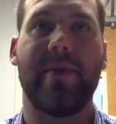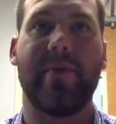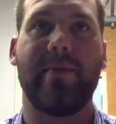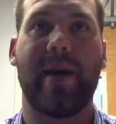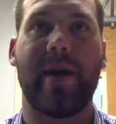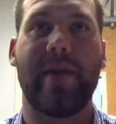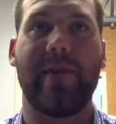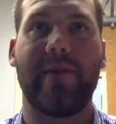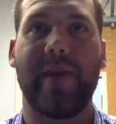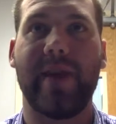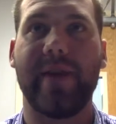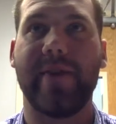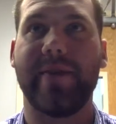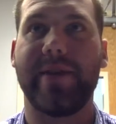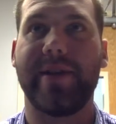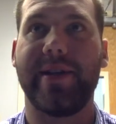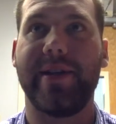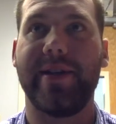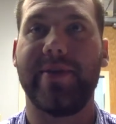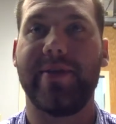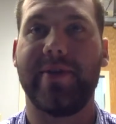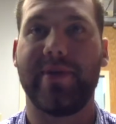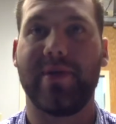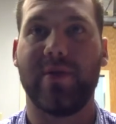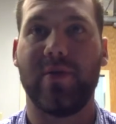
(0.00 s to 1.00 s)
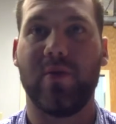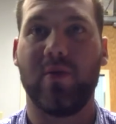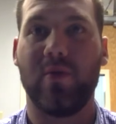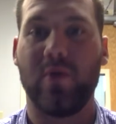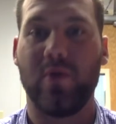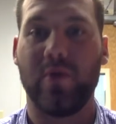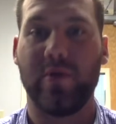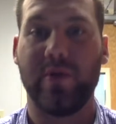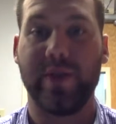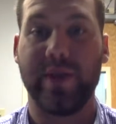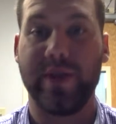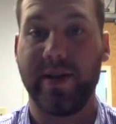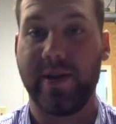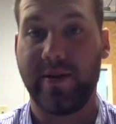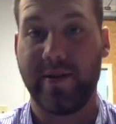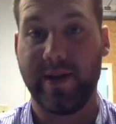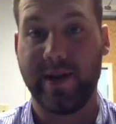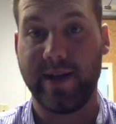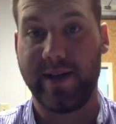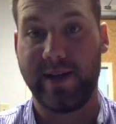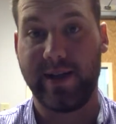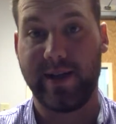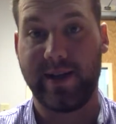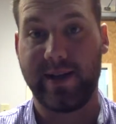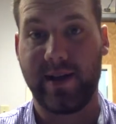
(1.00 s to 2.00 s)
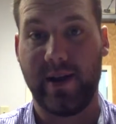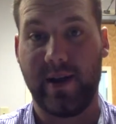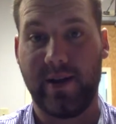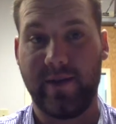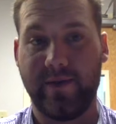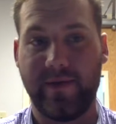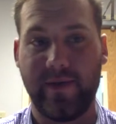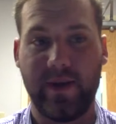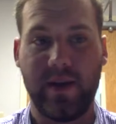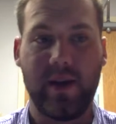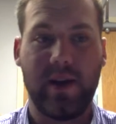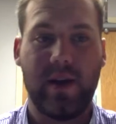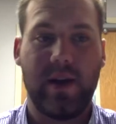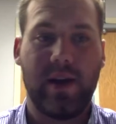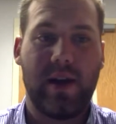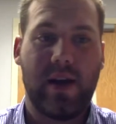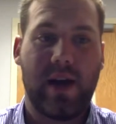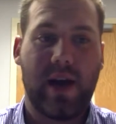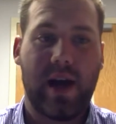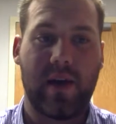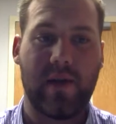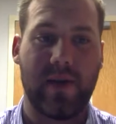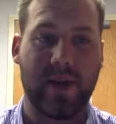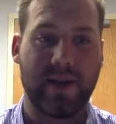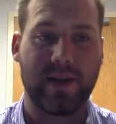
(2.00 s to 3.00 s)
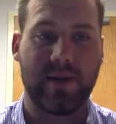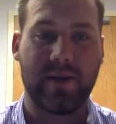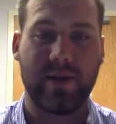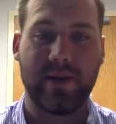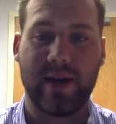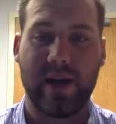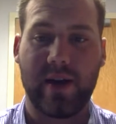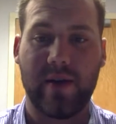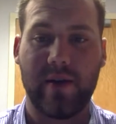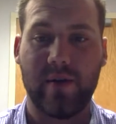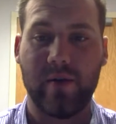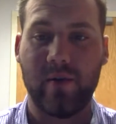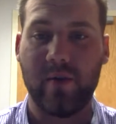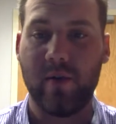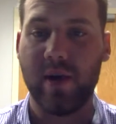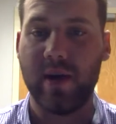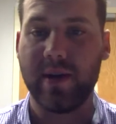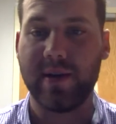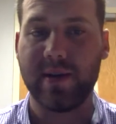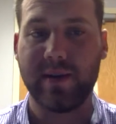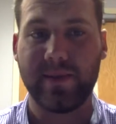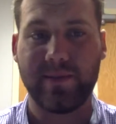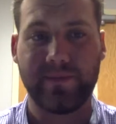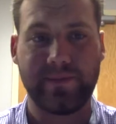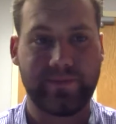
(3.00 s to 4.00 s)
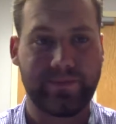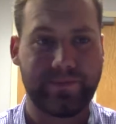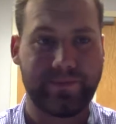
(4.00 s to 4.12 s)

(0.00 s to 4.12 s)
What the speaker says: My favorite teachers in the world did the craziest stuff, and that's always how it was.